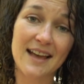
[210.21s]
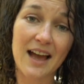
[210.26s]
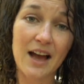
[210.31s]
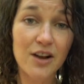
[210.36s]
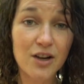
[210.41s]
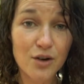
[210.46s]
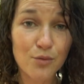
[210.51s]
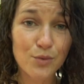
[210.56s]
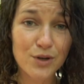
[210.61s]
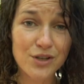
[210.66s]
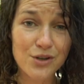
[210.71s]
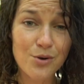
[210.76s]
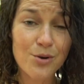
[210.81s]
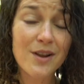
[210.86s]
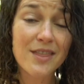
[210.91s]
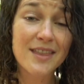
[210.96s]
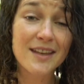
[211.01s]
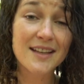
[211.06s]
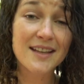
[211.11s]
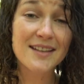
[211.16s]
How come when
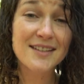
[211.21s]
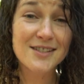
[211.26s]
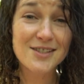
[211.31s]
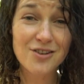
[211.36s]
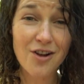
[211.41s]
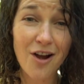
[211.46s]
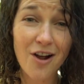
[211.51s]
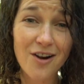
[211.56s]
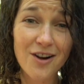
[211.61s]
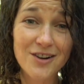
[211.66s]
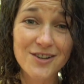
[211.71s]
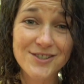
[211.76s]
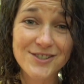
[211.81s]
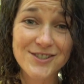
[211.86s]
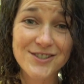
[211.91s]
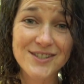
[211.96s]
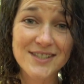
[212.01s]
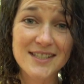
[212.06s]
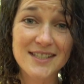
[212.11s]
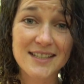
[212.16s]
you're thinking
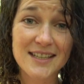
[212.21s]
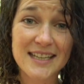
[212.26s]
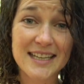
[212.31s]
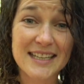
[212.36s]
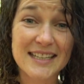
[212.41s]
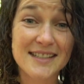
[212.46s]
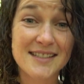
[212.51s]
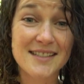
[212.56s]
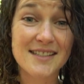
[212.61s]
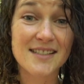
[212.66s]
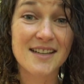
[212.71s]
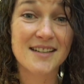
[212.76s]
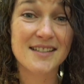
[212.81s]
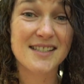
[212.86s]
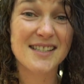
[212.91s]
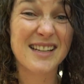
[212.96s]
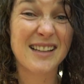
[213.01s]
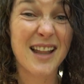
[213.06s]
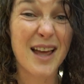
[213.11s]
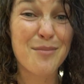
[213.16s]
stars, it's
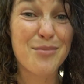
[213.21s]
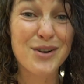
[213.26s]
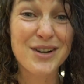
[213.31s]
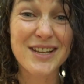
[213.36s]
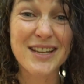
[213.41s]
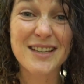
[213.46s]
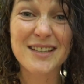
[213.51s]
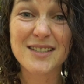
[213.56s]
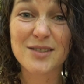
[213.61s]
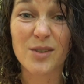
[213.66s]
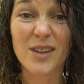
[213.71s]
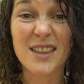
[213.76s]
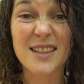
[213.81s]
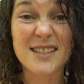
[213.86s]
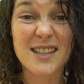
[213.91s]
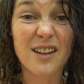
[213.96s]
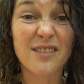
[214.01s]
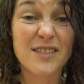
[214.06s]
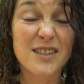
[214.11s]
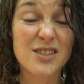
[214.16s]
celebrities with
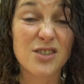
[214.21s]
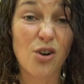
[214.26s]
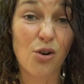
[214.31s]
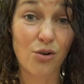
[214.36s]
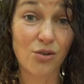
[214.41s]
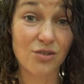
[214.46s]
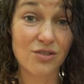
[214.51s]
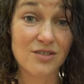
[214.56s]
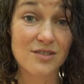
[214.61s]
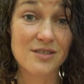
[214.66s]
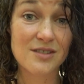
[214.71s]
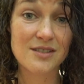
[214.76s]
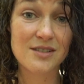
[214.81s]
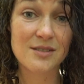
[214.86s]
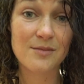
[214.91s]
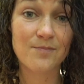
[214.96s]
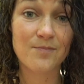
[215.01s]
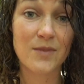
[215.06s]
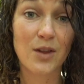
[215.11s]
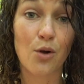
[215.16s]
selfish
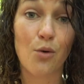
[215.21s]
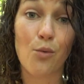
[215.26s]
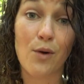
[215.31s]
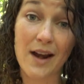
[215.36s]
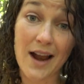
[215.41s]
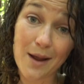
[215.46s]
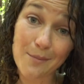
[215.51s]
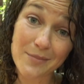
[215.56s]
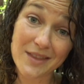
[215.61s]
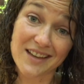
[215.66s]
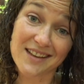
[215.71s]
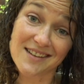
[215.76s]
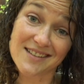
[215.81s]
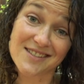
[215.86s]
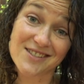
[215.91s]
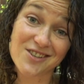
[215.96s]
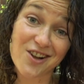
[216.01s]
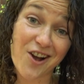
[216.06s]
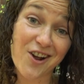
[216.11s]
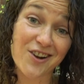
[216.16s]
goals? When I'm thinking
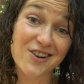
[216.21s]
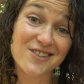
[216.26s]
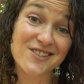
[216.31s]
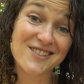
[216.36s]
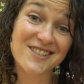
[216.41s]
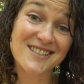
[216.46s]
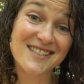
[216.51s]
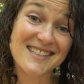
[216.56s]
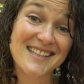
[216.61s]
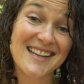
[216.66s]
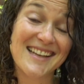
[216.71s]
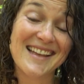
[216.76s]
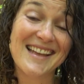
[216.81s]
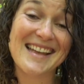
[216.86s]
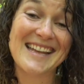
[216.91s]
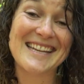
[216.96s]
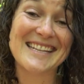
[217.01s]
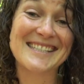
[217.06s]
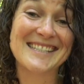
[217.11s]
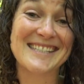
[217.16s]
stars,
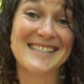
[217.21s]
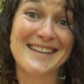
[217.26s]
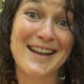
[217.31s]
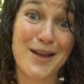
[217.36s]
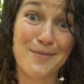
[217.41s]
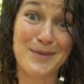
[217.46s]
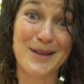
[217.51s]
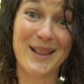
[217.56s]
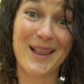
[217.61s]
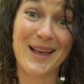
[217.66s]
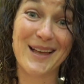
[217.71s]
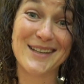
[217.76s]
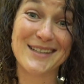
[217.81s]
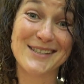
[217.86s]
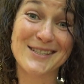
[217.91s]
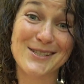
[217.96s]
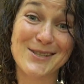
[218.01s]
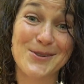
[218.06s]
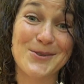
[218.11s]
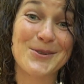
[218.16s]
it's
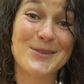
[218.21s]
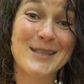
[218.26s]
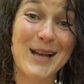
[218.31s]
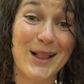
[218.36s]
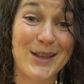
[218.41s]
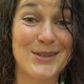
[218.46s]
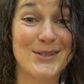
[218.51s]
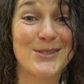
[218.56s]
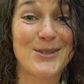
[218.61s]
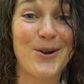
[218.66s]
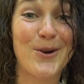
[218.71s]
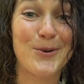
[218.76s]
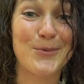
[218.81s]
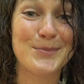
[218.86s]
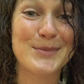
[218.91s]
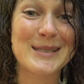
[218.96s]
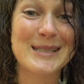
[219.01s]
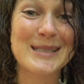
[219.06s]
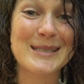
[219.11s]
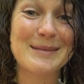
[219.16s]
nebulas through
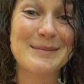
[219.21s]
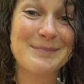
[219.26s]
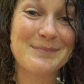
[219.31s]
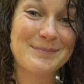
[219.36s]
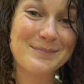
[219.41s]
telescopes.